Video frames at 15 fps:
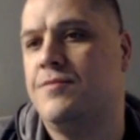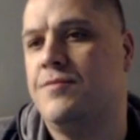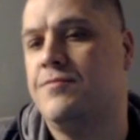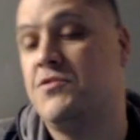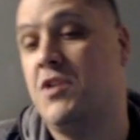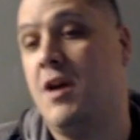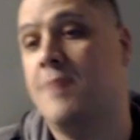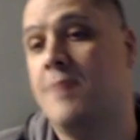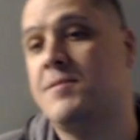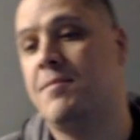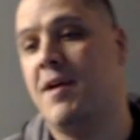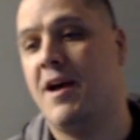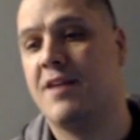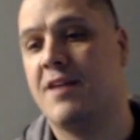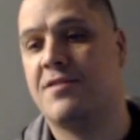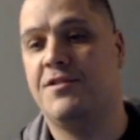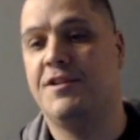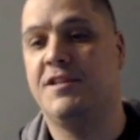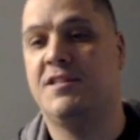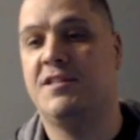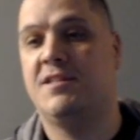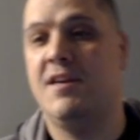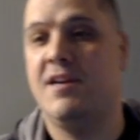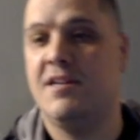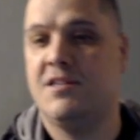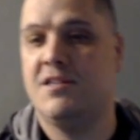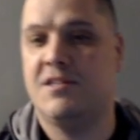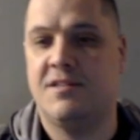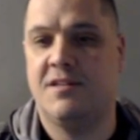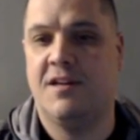Drops a pack
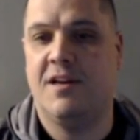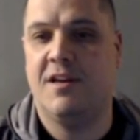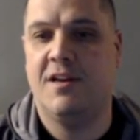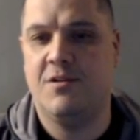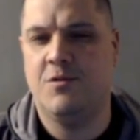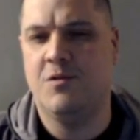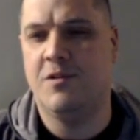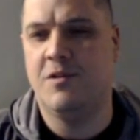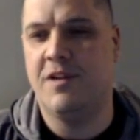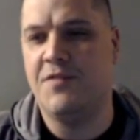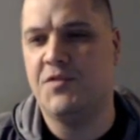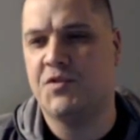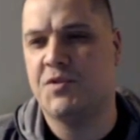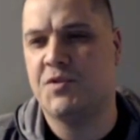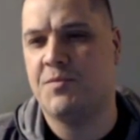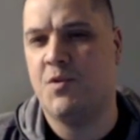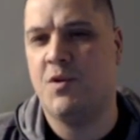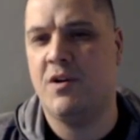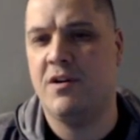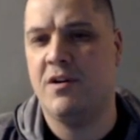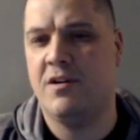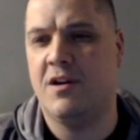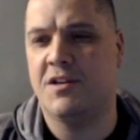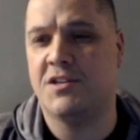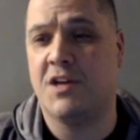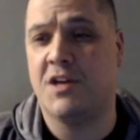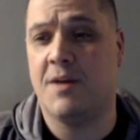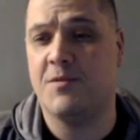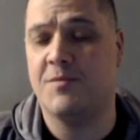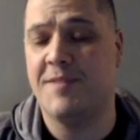36. And, ooh, a naval support on
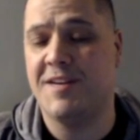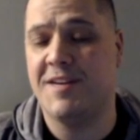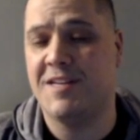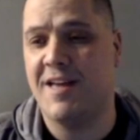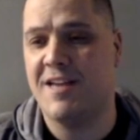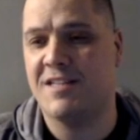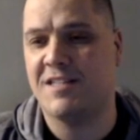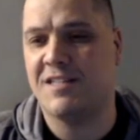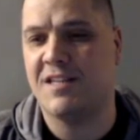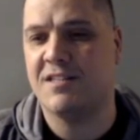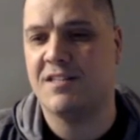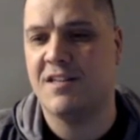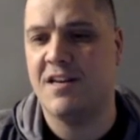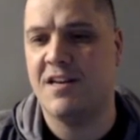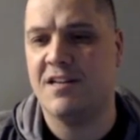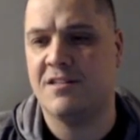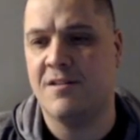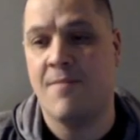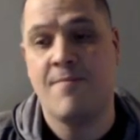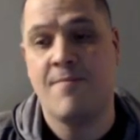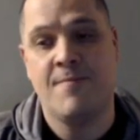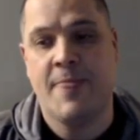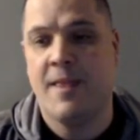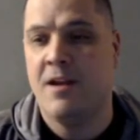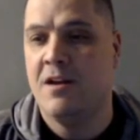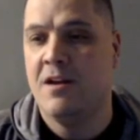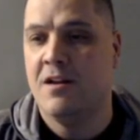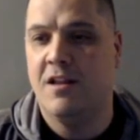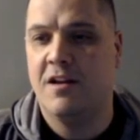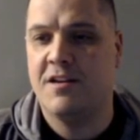top of making that a 6/6.
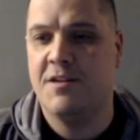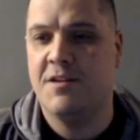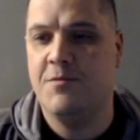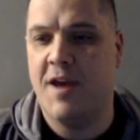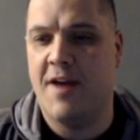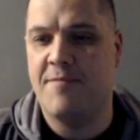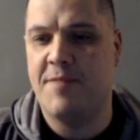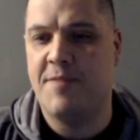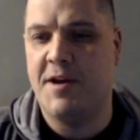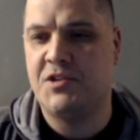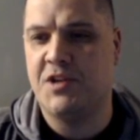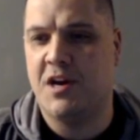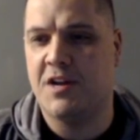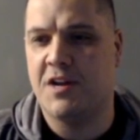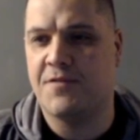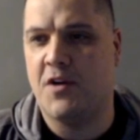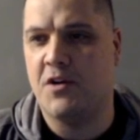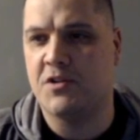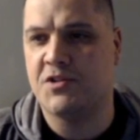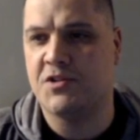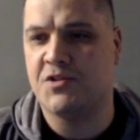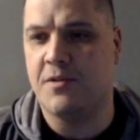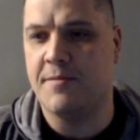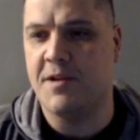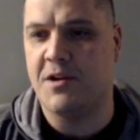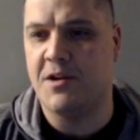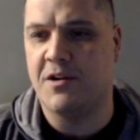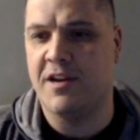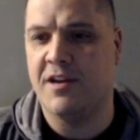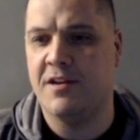Lucky we have Patriotic Firestorm in
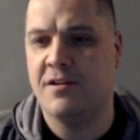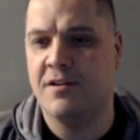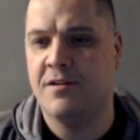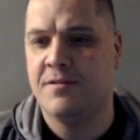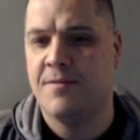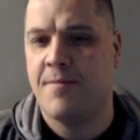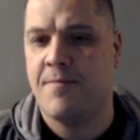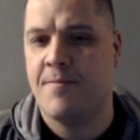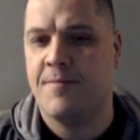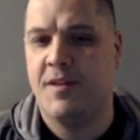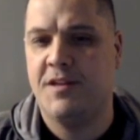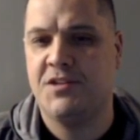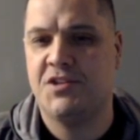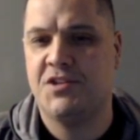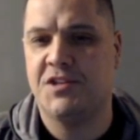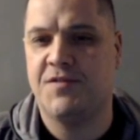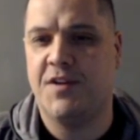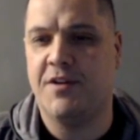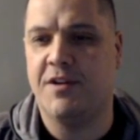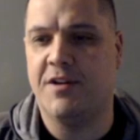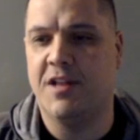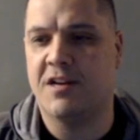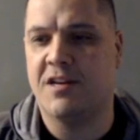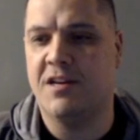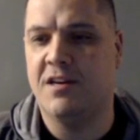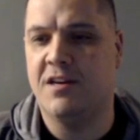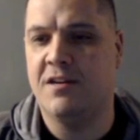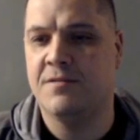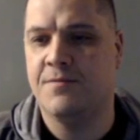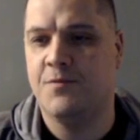our hand. It's just very
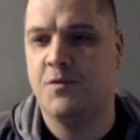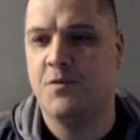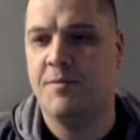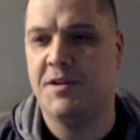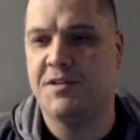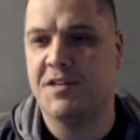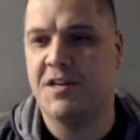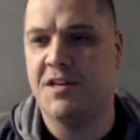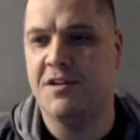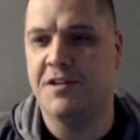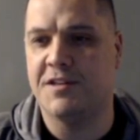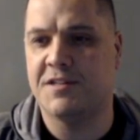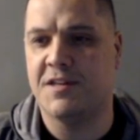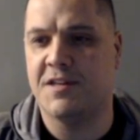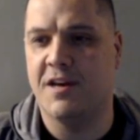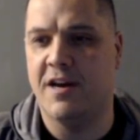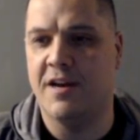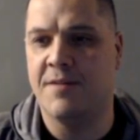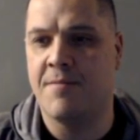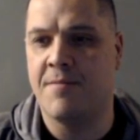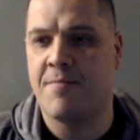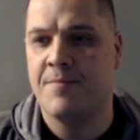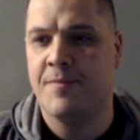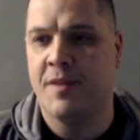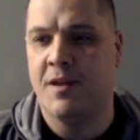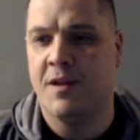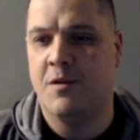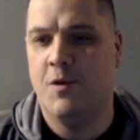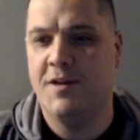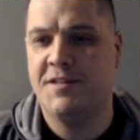lucky. We'll be able to kill this guy.
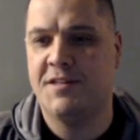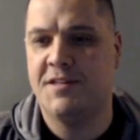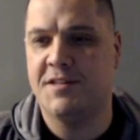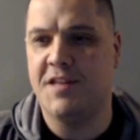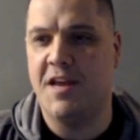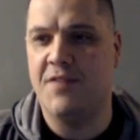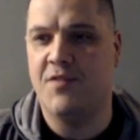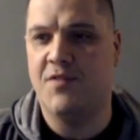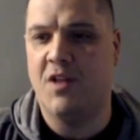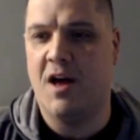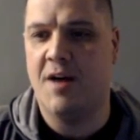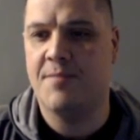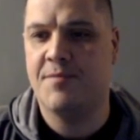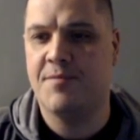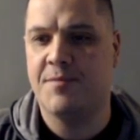Waste his naval op.